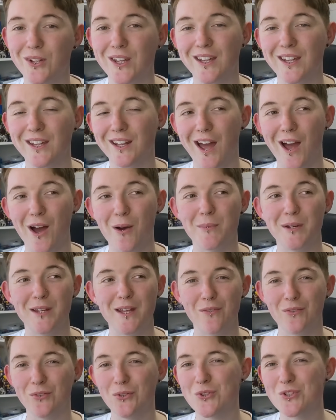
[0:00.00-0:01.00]
looking at how
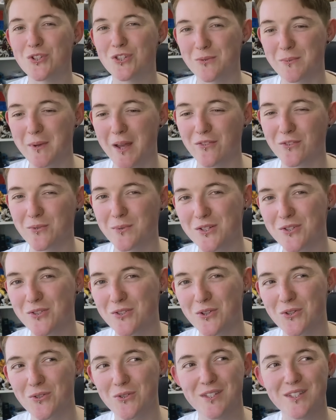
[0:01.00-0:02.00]
many evolutions we have to
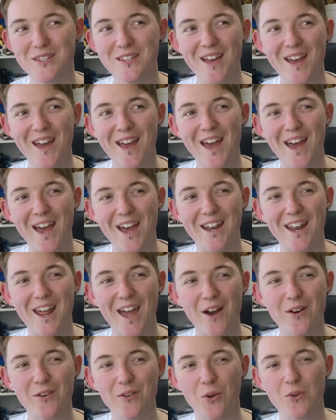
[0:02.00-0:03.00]
introduce and
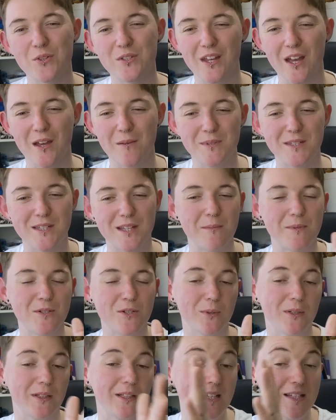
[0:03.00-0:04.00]
how Ghost Game seems
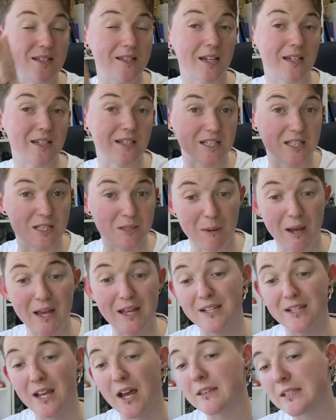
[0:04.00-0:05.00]
to at least like to
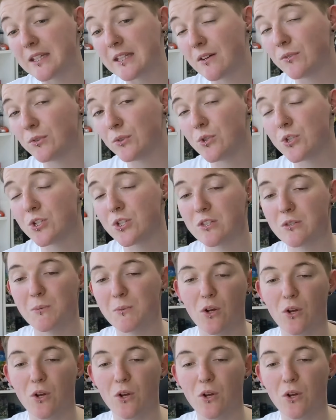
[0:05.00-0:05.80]
space out the evolutions.